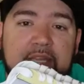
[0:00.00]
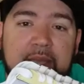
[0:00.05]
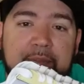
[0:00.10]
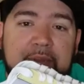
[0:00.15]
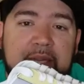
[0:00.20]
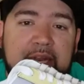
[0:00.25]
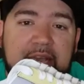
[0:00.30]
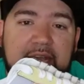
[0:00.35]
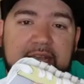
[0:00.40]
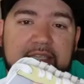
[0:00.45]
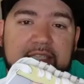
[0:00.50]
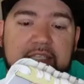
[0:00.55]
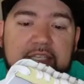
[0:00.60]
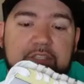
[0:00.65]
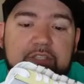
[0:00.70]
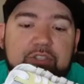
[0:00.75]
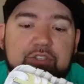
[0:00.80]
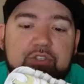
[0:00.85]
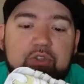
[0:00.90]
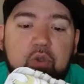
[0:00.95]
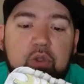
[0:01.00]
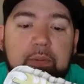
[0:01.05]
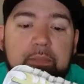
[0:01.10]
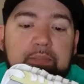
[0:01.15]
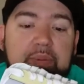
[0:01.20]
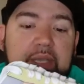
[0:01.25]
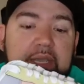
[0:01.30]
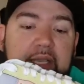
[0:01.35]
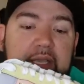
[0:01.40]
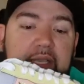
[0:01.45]
lemon ice, and storm
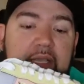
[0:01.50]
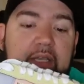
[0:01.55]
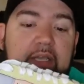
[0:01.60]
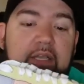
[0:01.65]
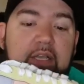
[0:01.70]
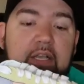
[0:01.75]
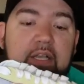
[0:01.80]
pink.